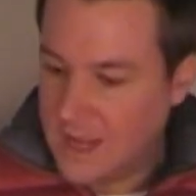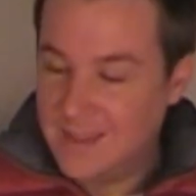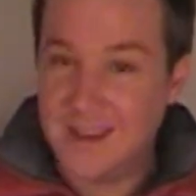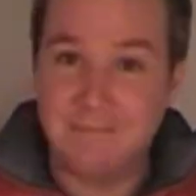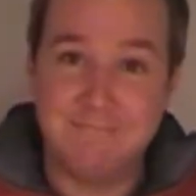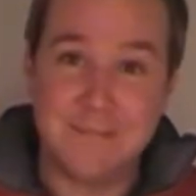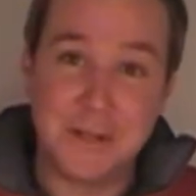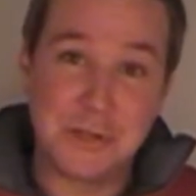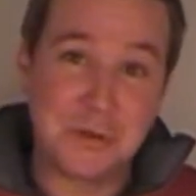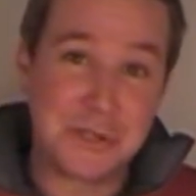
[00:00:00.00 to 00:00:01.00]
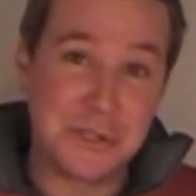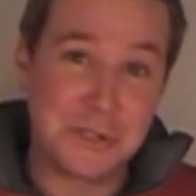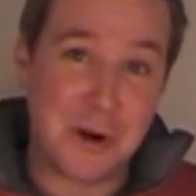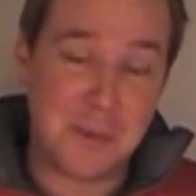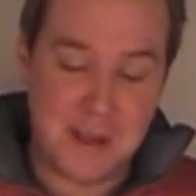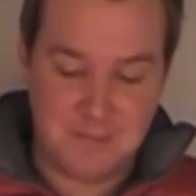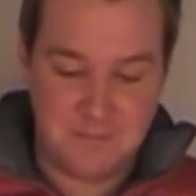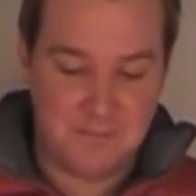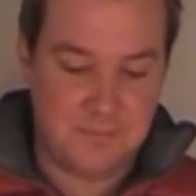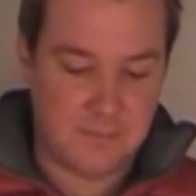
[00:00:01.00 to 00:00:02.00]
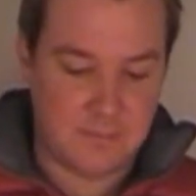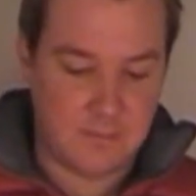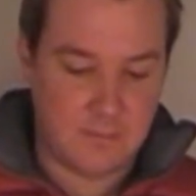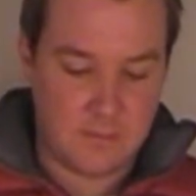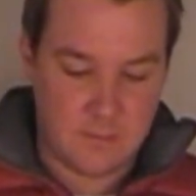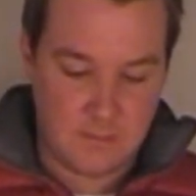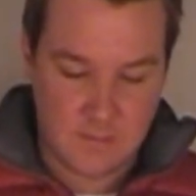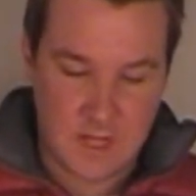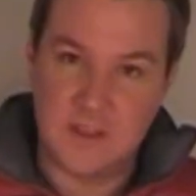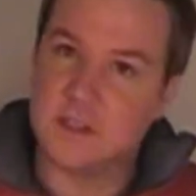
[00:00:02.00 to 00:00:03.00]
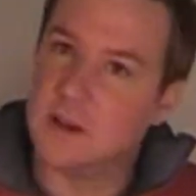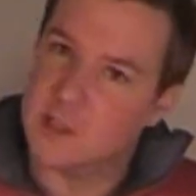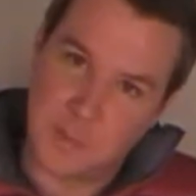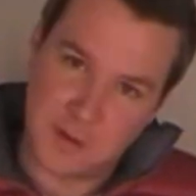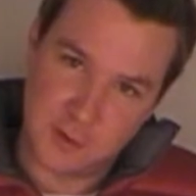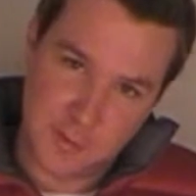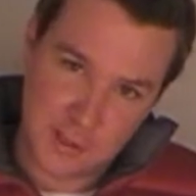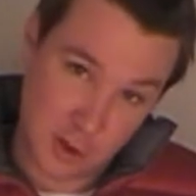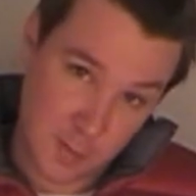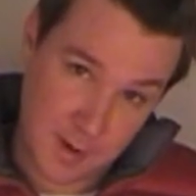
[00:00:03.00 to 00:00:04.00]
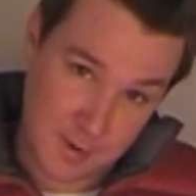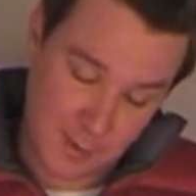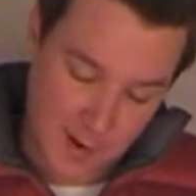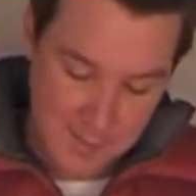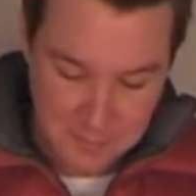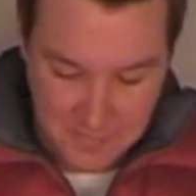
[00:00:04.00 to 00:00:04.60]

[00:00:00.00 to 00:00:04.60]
And then trusty Sharpie. This is not sponsored by Sharpie, by the way.